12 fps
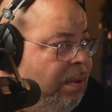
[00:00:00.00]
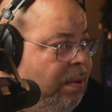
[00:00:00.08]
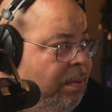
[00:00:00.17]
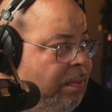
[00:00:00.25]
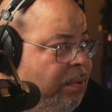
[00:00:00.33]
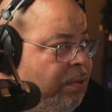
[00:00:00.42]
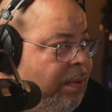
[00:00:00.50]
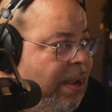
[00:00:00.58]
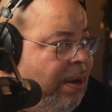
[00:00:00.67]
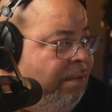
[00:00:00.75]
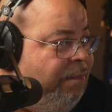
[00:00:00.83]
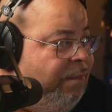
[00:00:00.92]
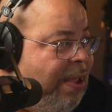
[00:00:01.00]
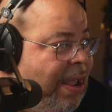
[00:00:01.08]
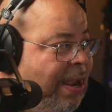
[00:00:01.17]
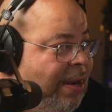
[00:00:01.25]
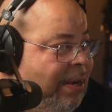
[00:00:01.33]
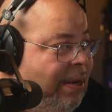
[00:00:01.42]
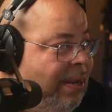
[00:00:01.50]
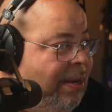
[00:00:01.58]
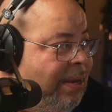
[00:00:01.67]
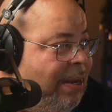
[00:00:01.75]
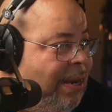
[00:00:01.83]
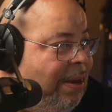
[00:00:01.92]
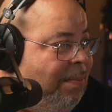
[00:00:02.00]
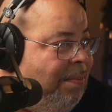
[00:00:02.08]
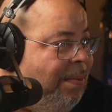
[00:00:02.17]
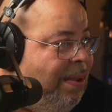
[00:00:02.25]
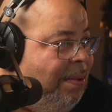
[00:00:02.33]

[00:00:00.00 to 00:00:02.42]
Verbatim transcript: I'm trying to find it, and I'm,